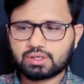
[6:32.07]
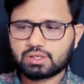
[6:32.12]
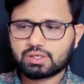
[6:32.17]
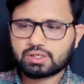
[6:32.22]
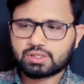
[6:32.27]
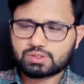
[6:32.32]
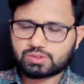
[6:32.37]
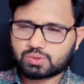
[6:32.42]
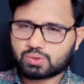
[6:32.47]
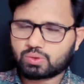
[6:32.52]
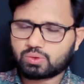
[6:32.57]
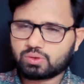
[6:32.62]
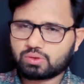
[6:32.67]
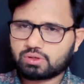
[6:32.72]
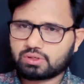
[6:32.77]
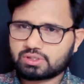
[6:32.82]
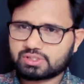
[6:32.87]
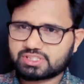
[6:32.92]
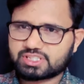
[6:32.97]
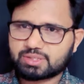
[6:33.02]
So,
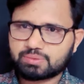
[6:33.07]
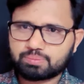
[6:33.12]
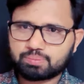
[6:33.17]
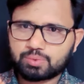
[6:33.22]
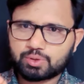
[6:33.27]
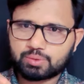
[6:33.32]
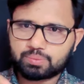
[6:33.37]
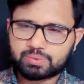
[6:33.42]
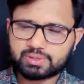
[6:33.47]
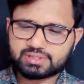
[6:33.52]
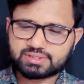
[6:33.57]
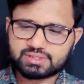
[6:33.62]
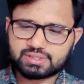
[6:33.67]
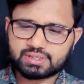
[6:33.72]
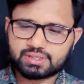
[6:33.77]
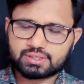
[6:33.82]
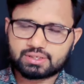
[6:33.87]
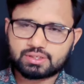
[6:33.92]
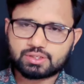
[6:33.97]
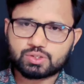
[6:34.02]
simple
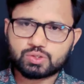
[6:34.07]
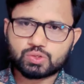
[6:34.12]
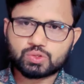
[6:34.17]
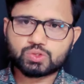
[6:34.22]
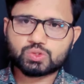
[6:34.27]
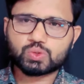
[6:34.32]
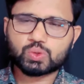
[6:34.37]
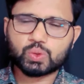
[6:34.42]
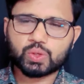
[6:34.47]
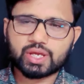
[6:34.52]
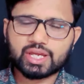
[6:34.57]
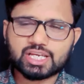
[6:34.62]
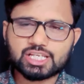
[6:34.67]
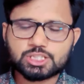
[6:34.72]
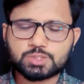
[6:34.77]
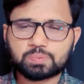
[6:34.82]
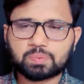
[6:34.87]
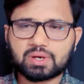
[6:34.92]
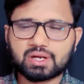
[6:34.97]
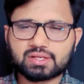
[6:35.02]
present used to
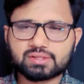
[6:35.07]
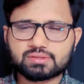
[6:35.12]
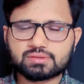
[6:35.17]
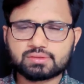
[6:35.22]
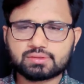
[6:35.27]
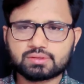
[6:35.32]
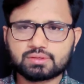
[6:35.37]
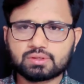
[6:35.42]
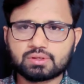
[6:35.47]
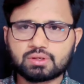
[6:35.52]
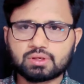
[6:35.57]
express